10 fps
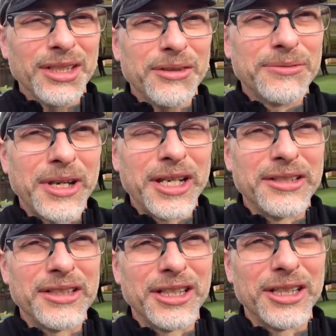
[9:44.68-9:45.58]

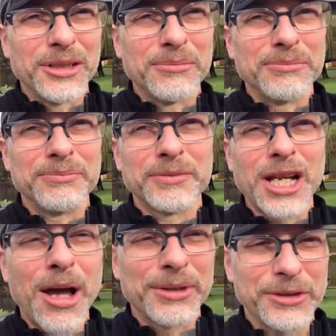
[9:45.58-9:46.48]
find
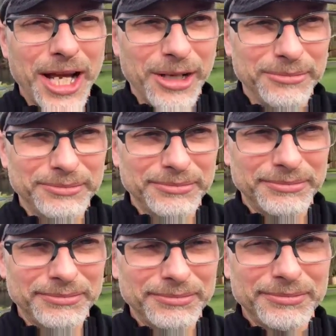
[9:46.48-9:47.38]
common ground
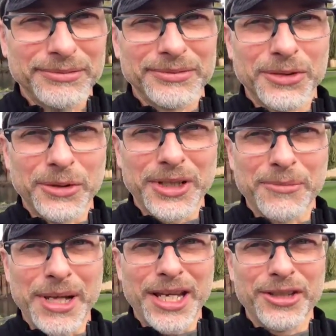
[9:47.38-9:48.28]
with
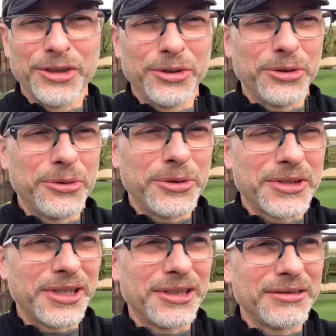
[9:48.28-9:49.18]
a man
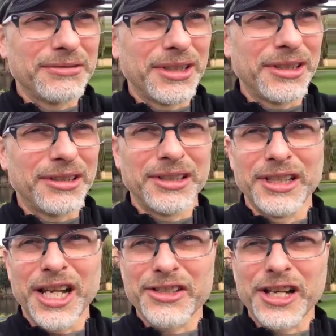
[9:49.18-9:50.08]
who's
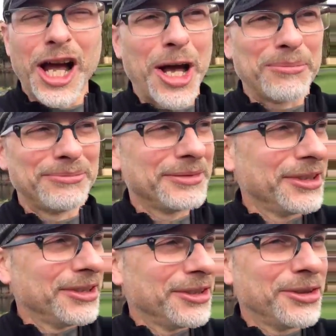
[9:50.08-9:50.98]
an ex-cop,
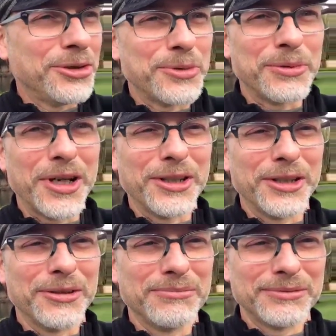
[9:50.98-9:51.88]
whose
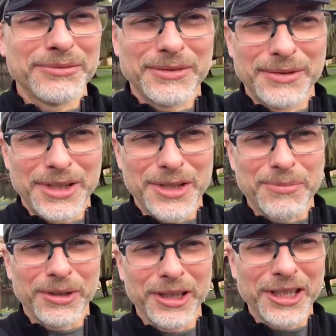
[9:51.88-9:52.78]
brother is
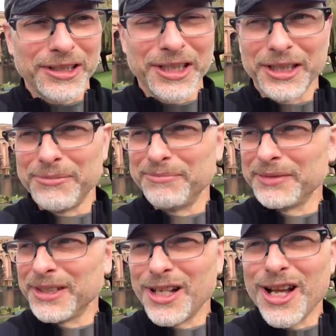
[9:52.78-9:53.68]
politically
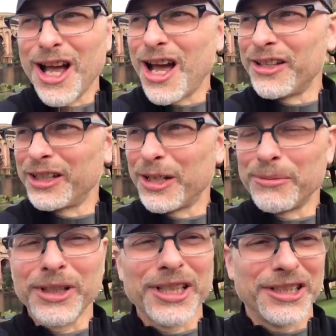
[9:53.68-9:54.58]
on a
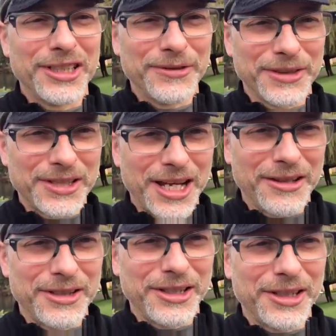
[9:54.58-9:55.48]
completely different side
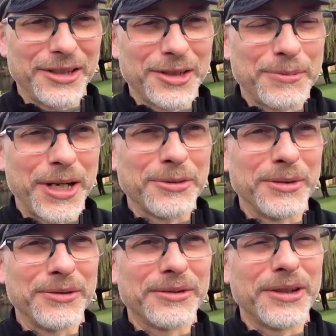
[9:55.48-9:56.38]
of the spectrum
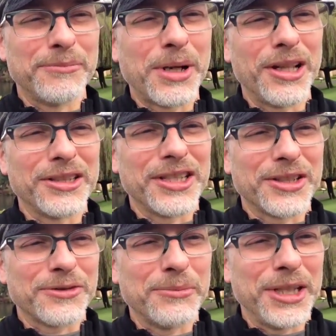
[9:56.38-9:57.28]
of
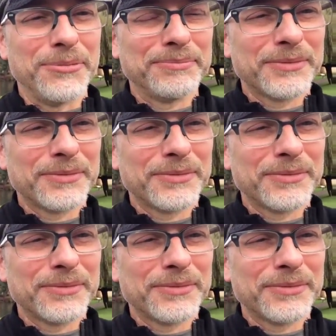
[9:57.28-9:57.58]
politics for me.